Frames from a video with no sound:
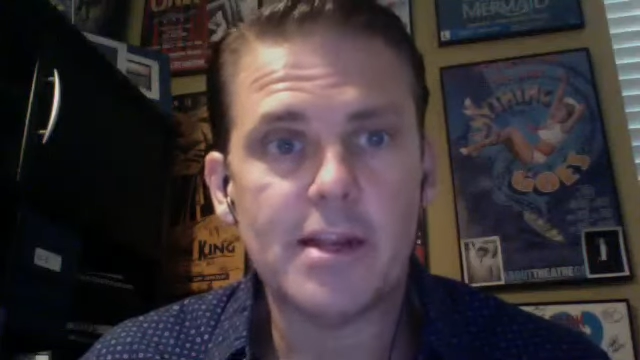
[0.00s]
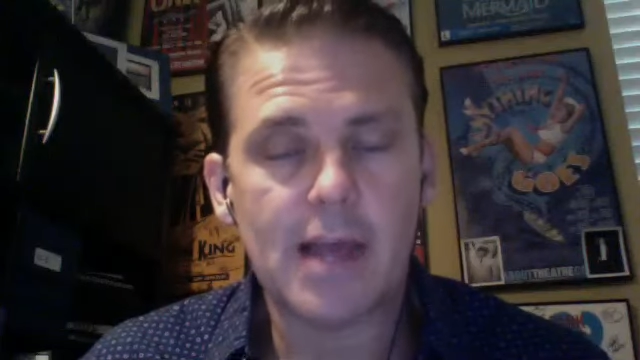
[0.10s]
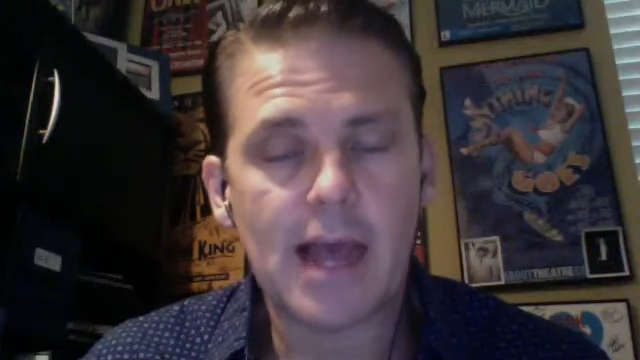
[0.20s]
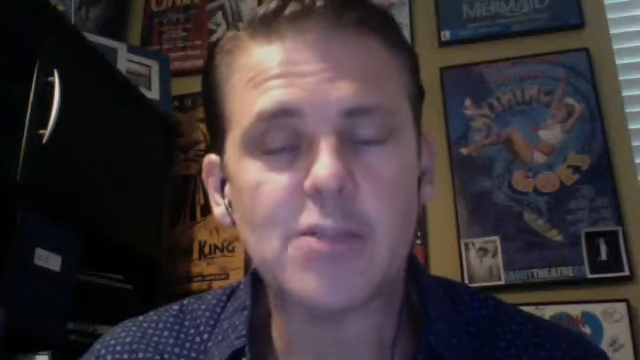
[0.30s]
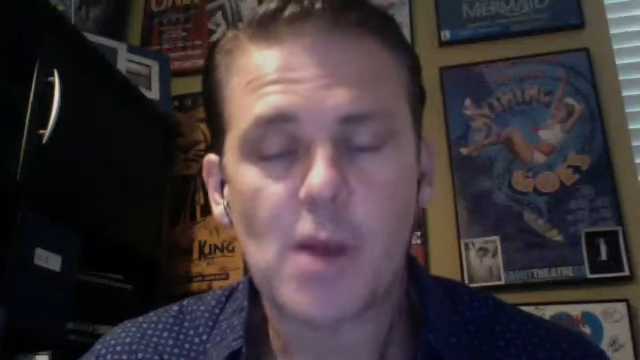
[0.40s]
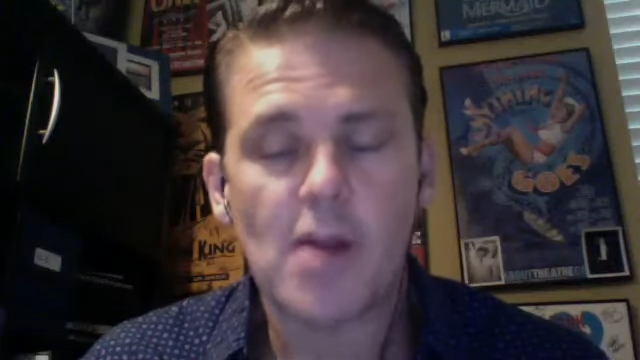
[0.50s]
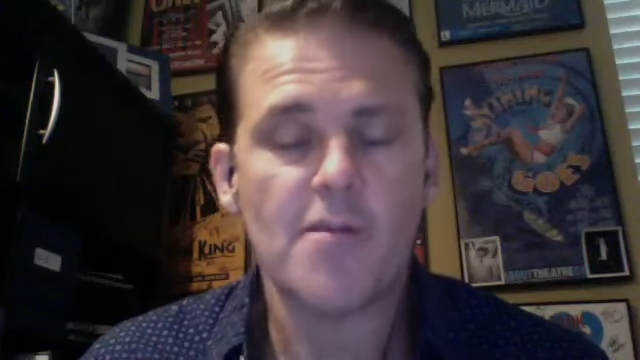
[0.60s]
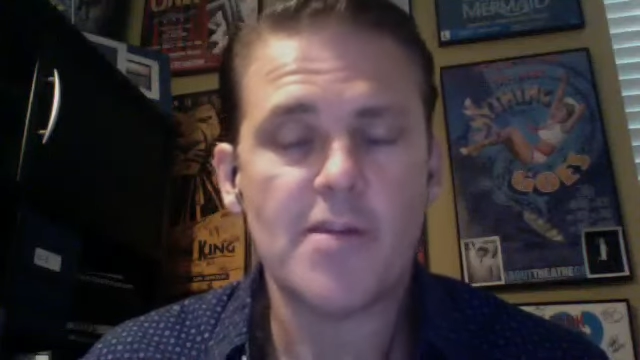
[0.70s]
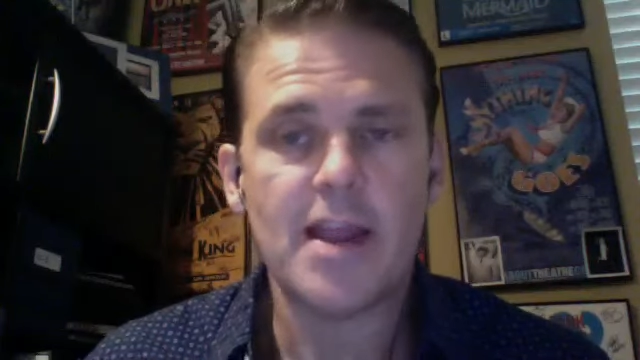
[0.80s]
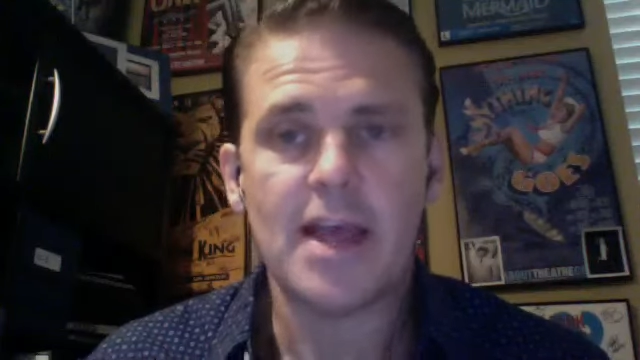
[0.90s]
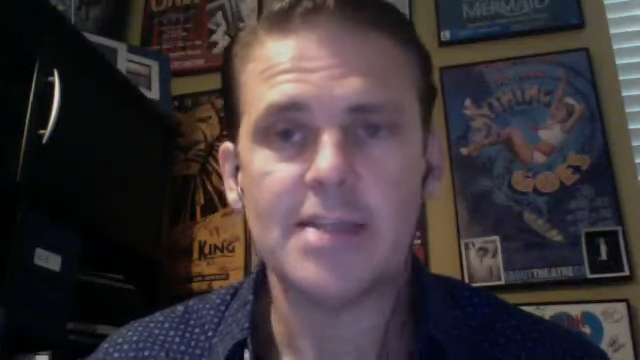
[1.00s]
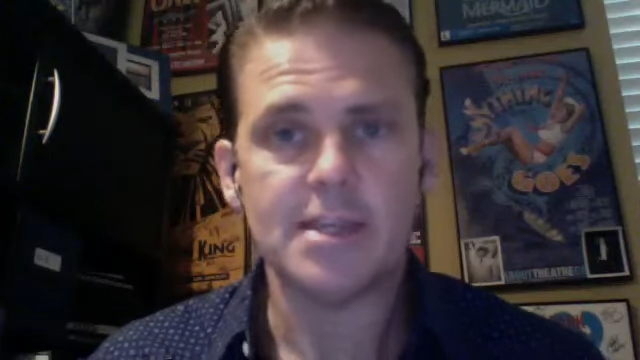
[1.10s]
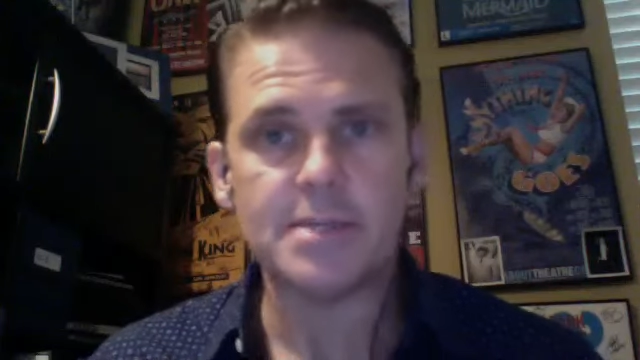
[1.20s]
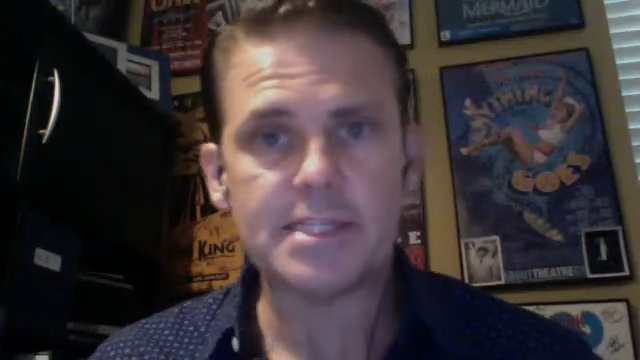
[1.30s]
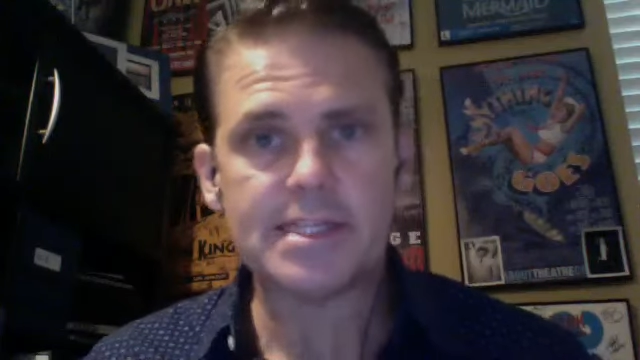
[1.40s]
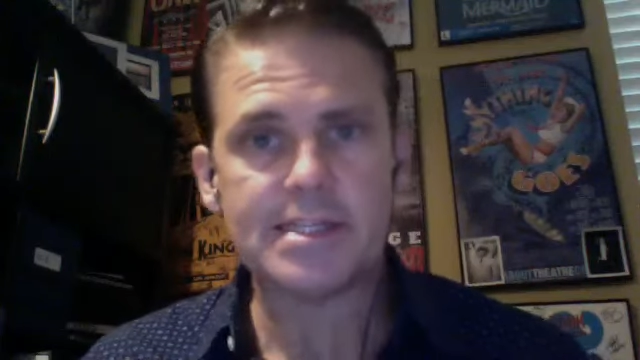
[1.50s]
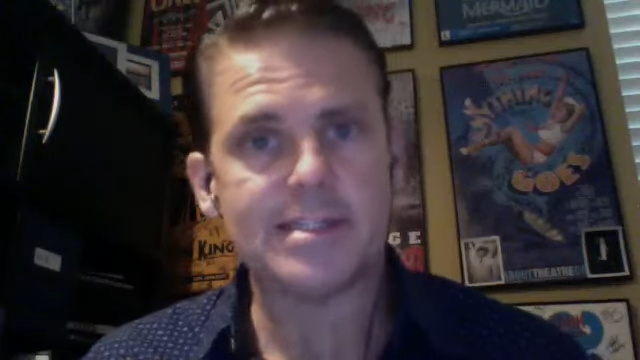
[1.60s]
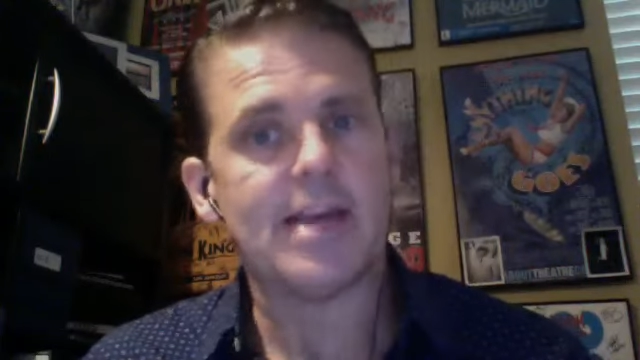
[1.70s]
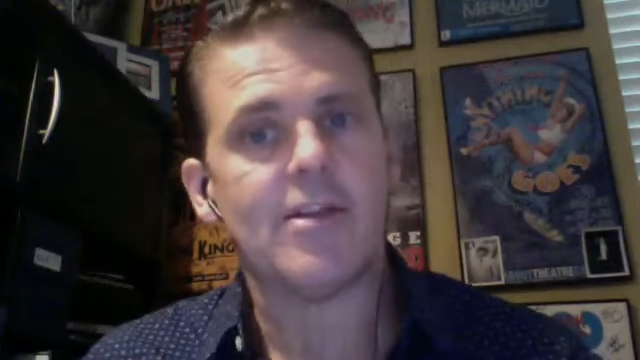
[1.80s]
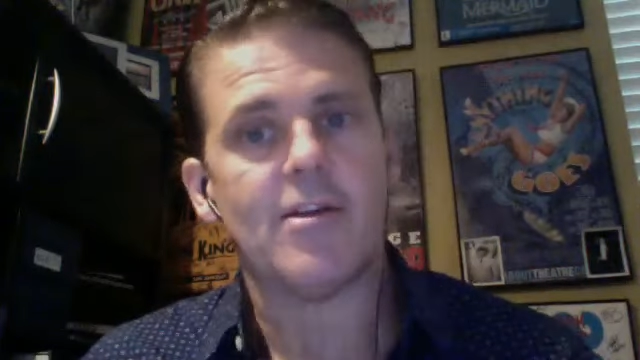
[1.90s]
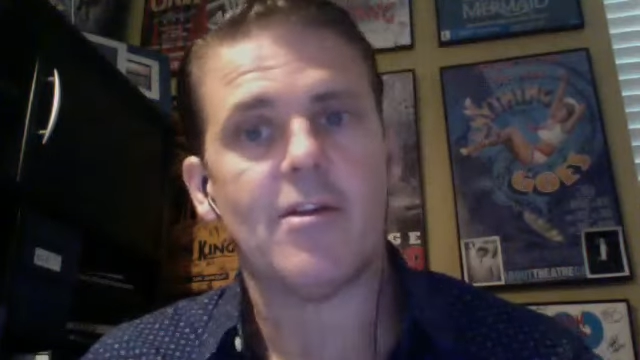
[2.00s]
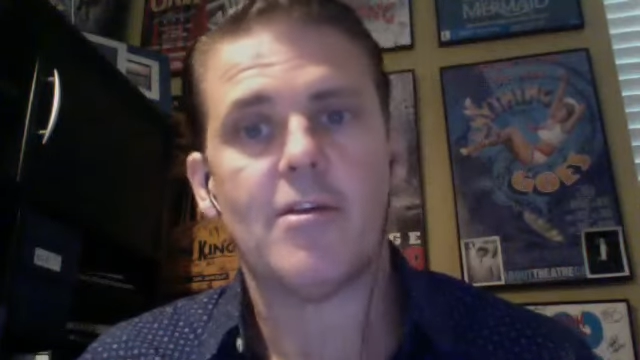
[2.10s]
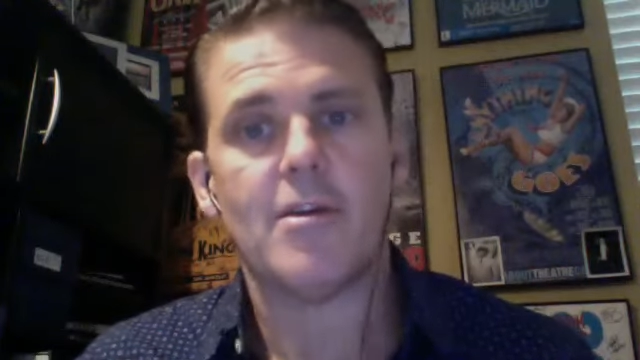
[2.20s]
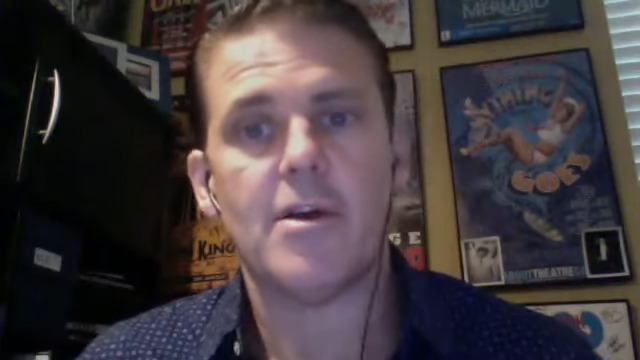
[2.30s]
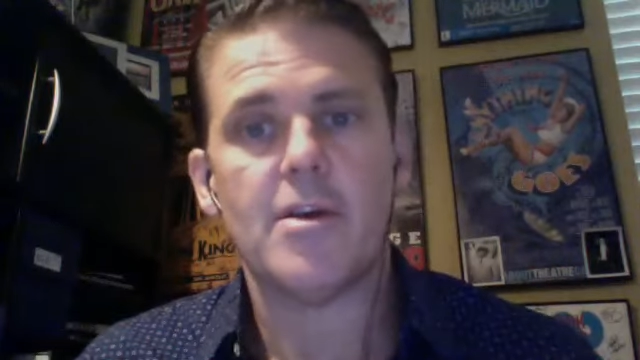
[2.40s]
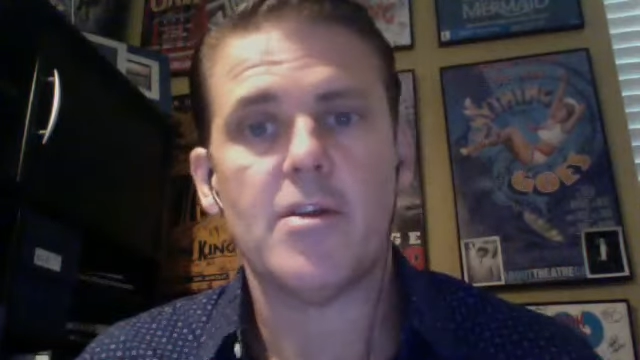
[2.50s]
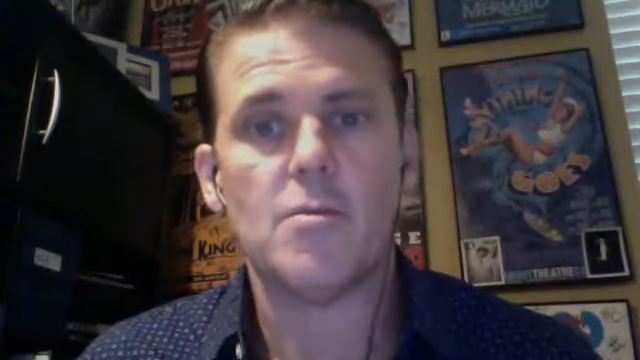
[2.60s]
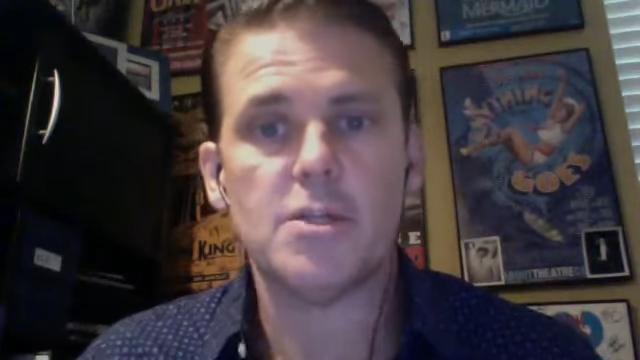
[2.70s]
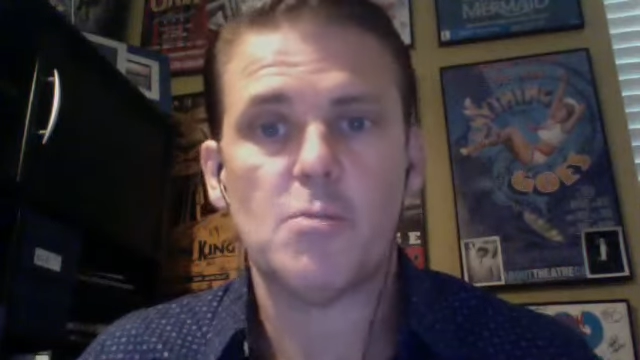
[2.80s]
as aware of it as some diseases that are uh, you know much